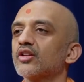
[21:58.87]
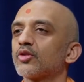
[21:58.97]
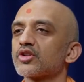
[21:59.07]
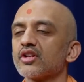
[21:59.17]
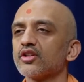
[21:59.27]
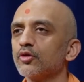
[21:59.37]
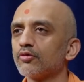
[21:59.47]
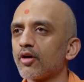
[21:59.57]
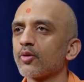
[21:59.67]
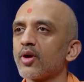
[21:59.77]
Krishna, you've
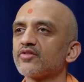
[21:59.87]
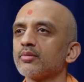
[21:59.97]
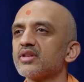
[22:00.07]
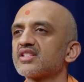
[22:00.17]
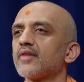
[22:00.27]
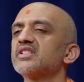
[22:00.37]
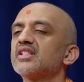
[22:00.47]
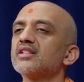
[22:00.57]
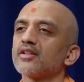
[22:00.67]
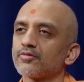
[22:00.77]
run away from me
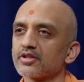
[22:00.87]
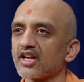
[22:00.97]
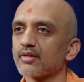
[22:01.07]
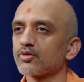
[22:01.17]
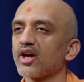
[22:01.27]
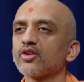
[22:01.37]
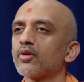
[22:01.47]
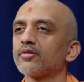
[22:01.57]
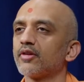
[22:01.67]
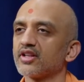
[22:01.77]
17 different times, so I don't
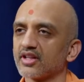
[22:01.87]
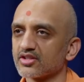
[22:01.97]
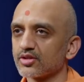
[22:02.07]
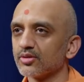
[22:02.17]
want to fight against